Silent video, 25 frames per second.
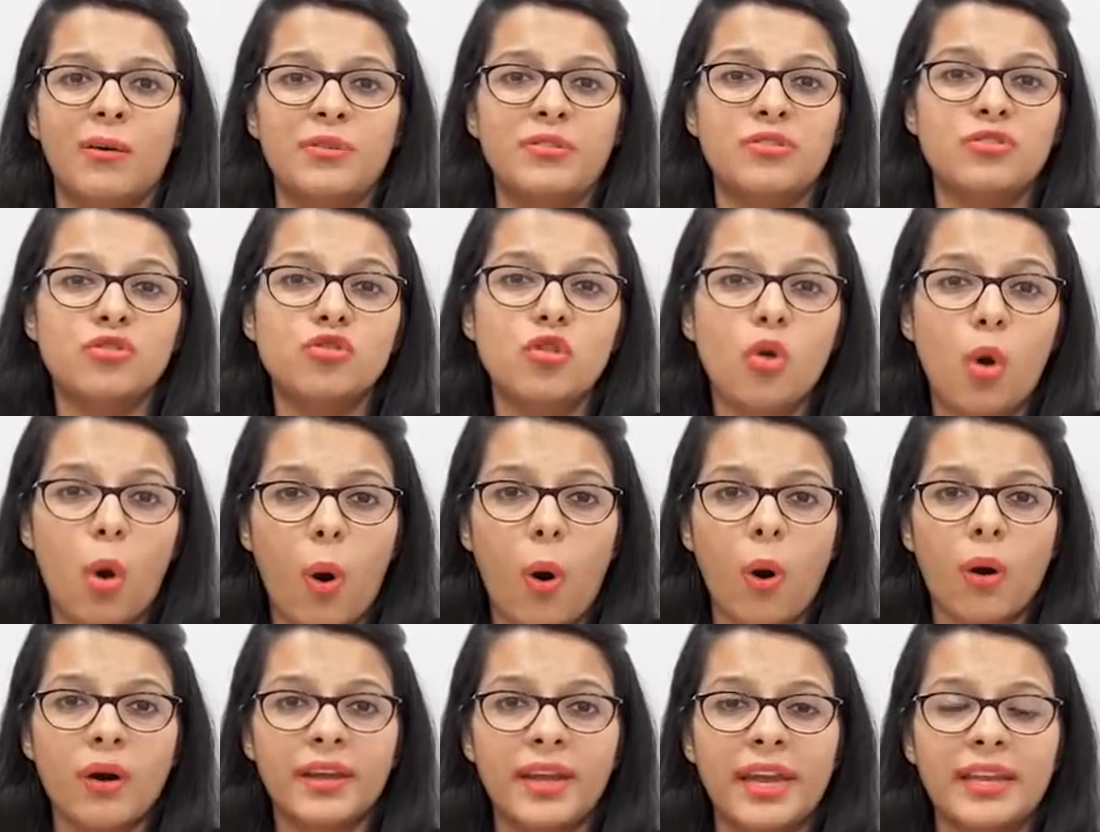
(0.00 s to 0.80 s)

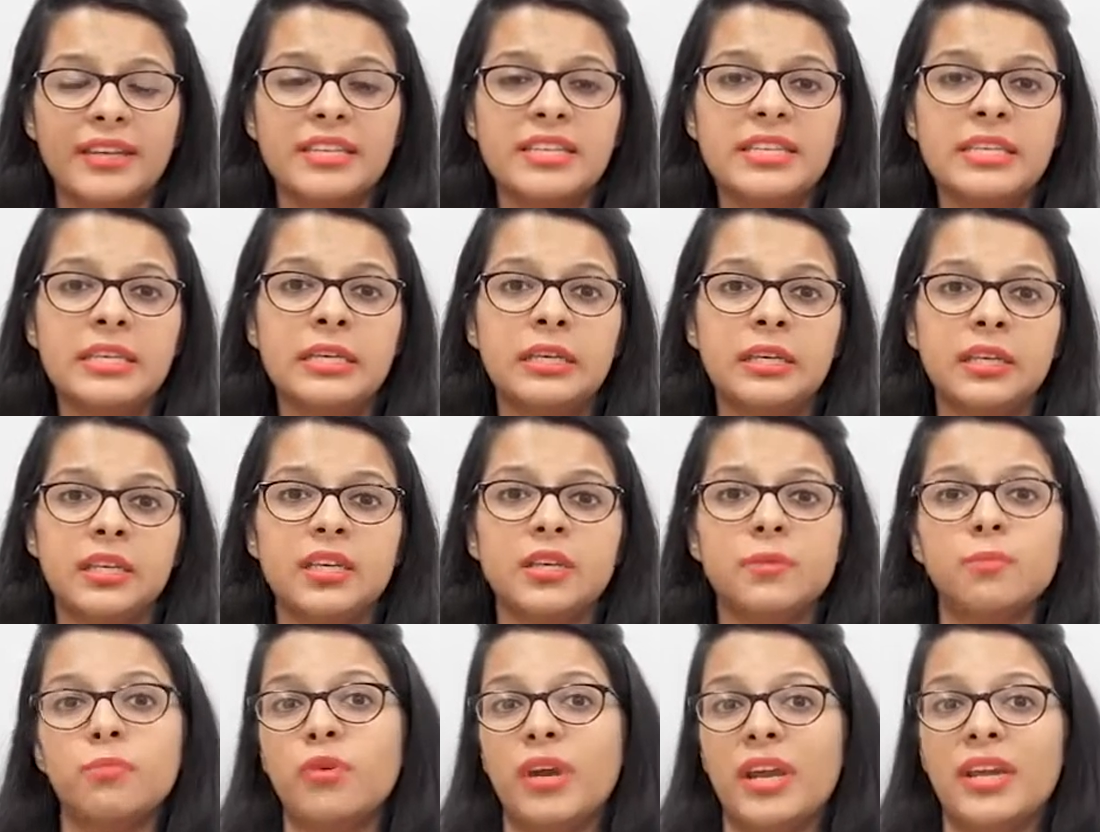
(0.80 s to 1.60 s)
strong, and
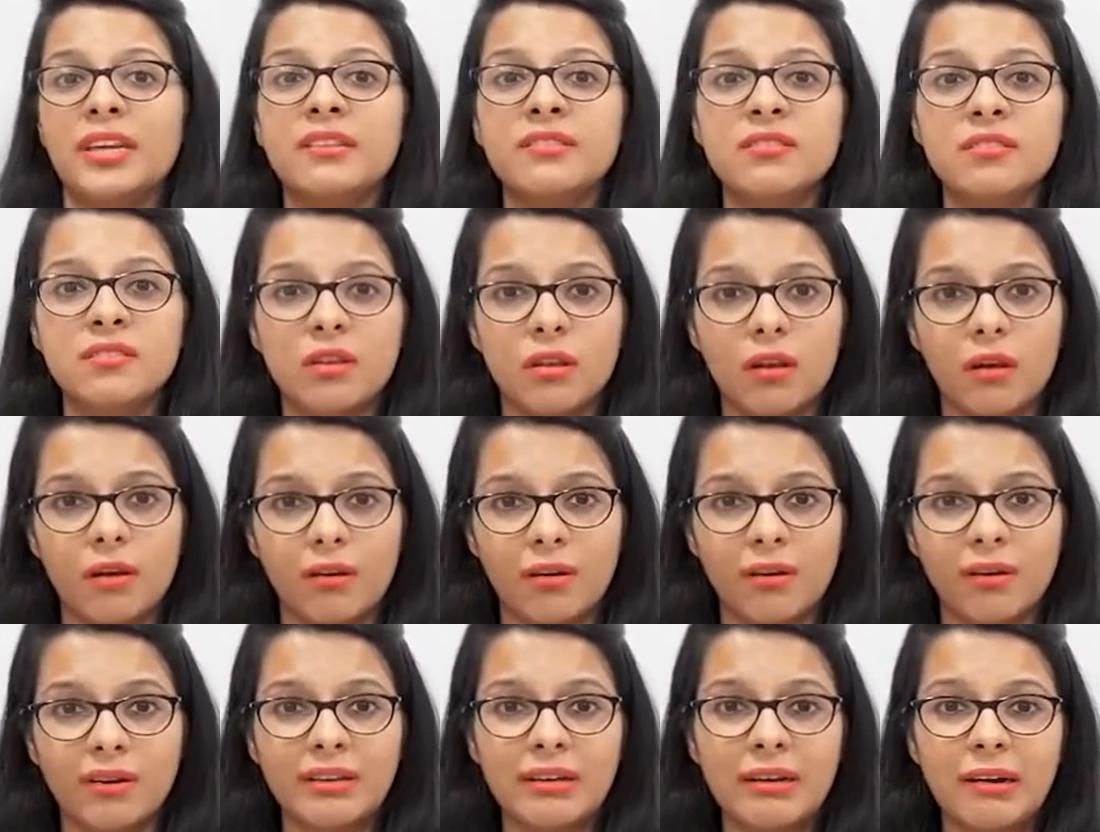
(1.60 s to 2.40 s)
he brings
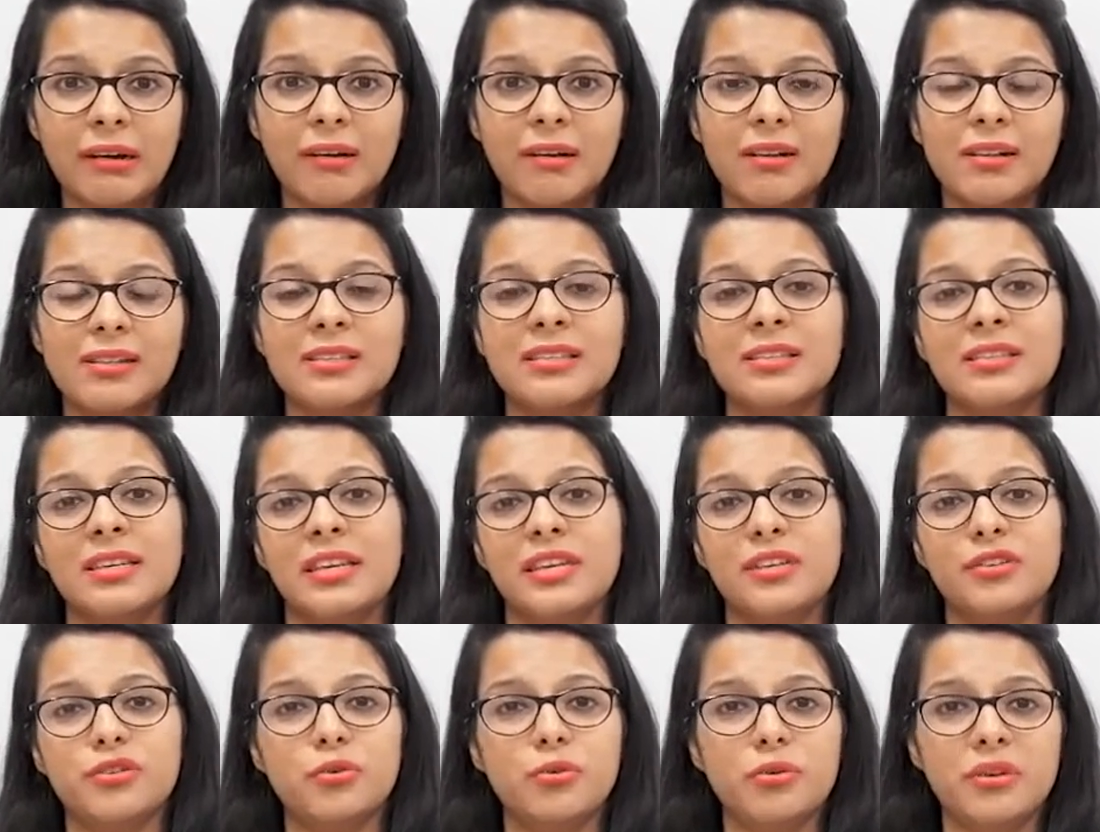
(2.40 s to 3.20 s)
girls
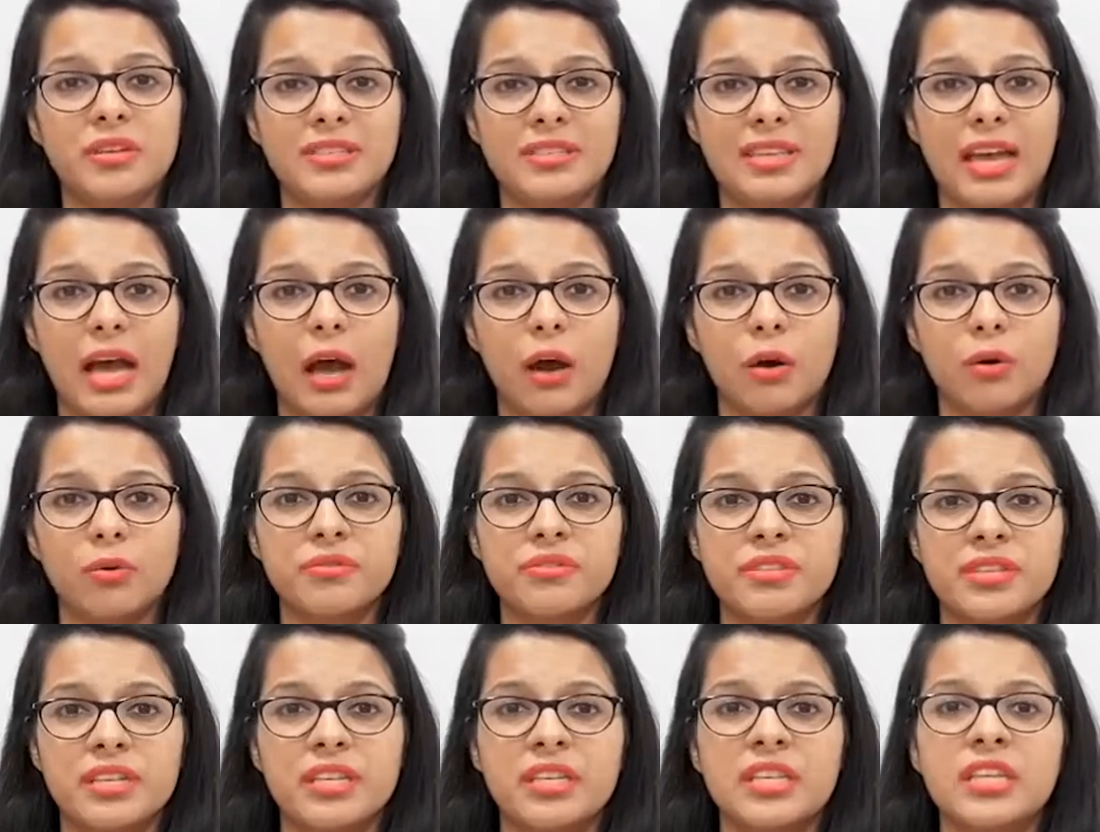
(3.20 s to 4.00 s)
to his
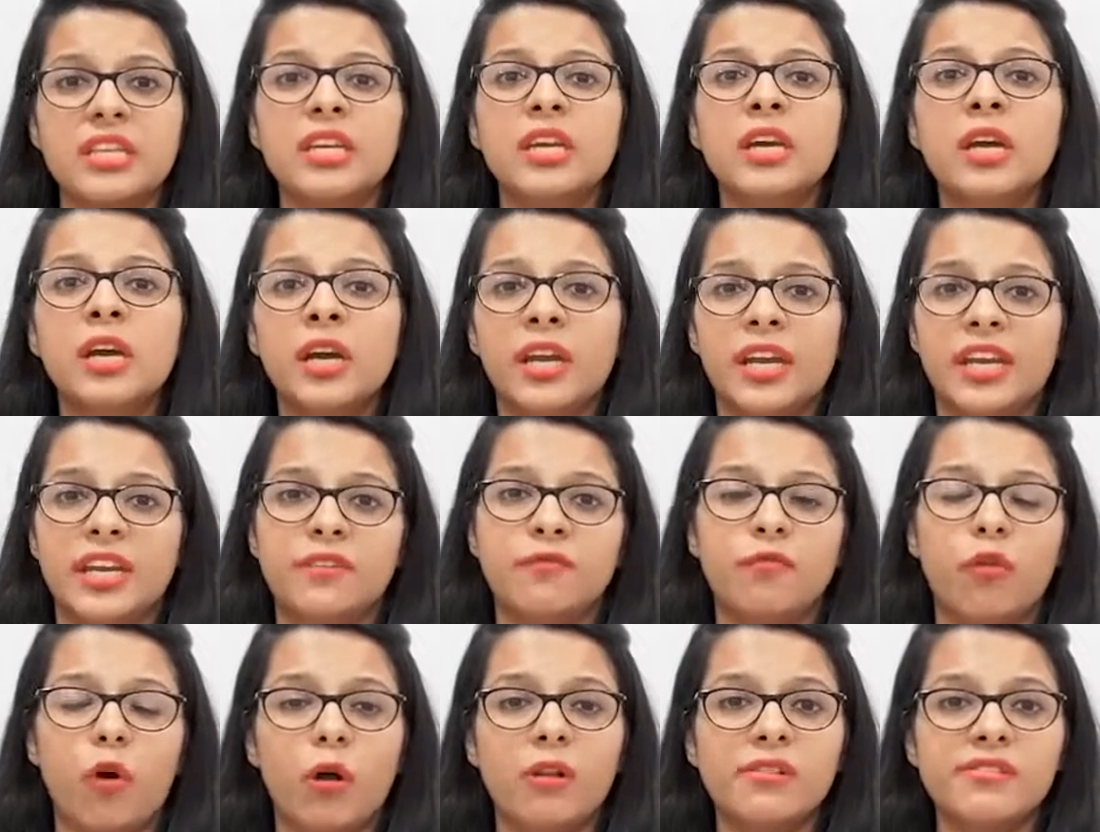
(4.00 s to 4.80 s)
house, and he
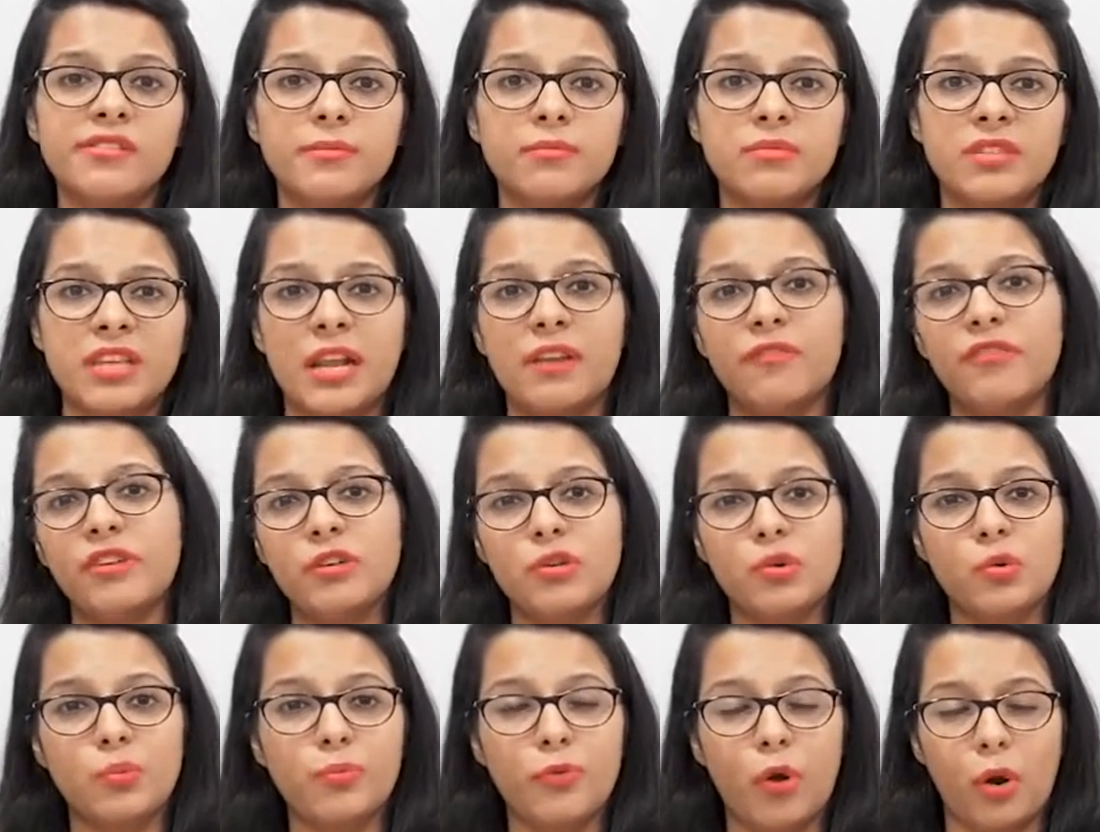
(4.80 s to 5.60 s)
involves himself
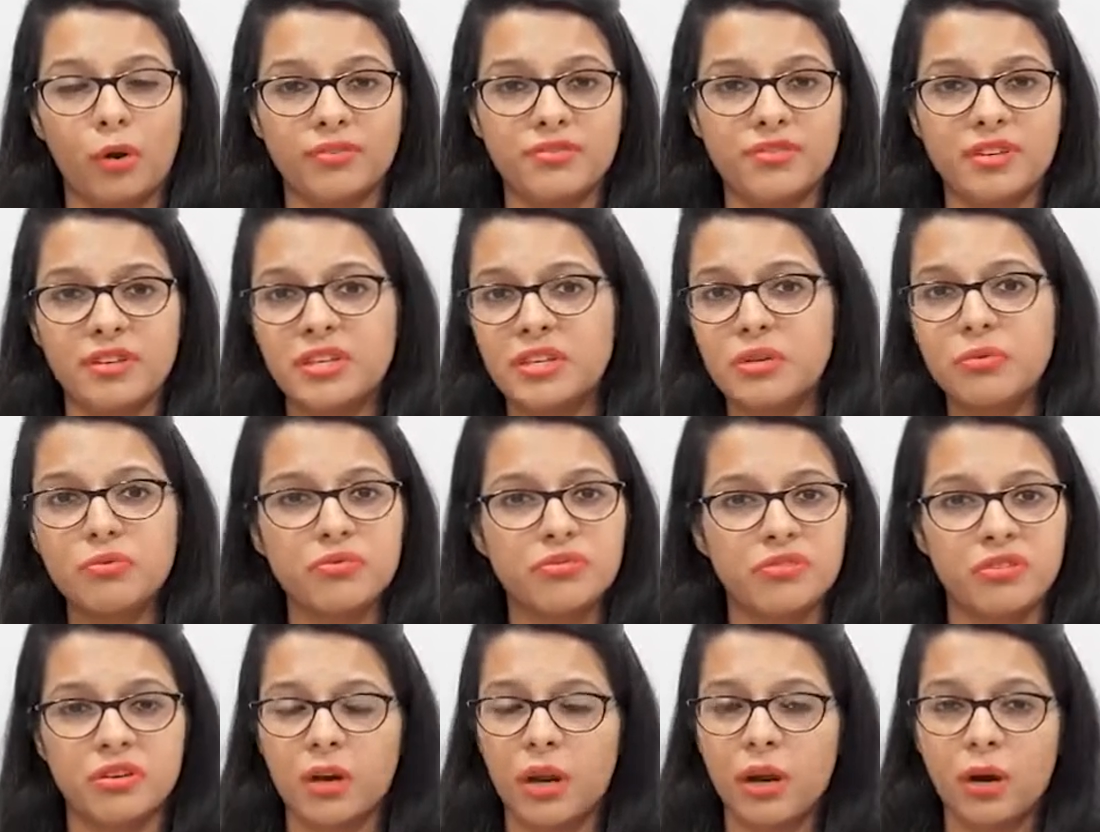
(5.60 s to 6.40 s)
into
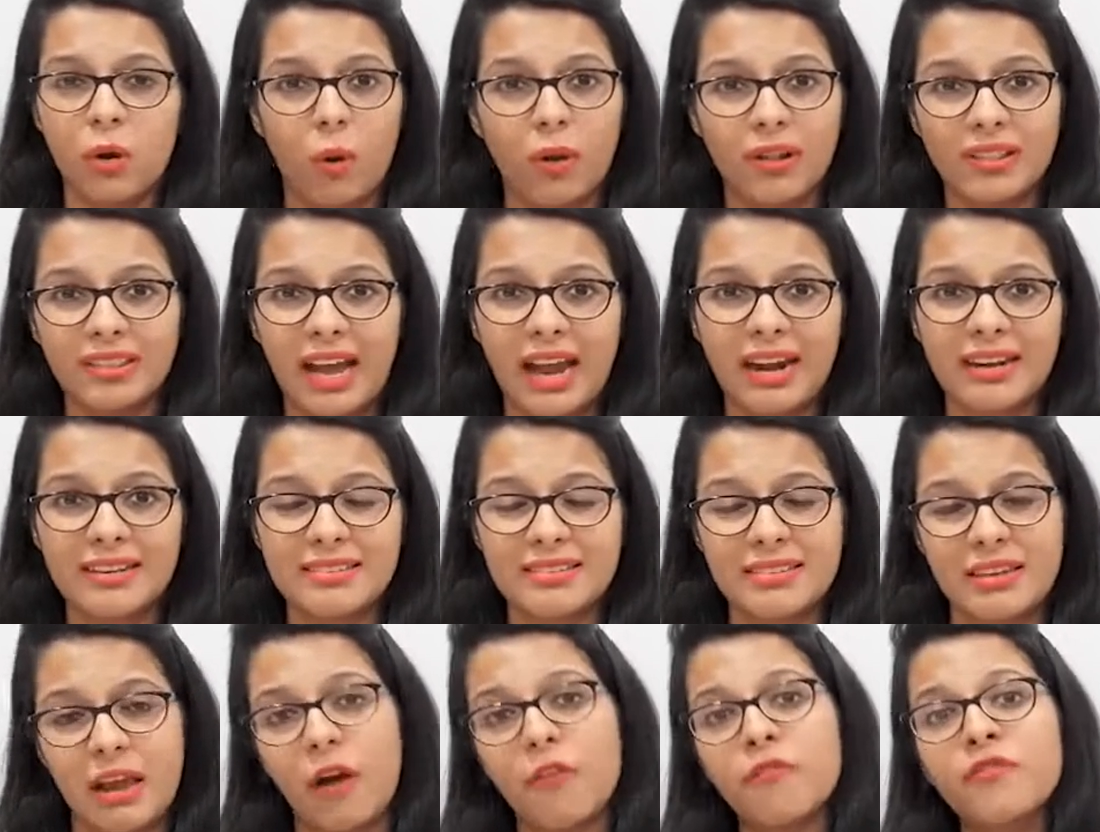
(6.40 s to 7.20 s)
prostitution and all
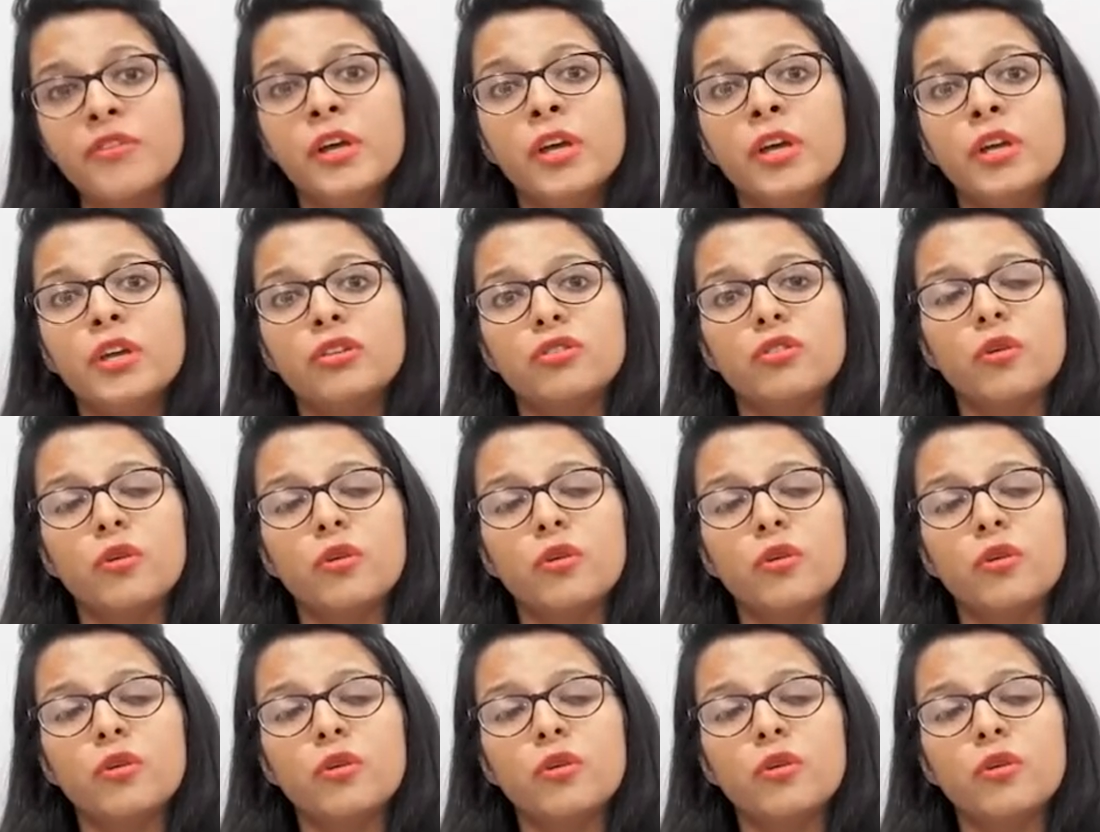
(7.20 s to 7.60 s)
that stuff.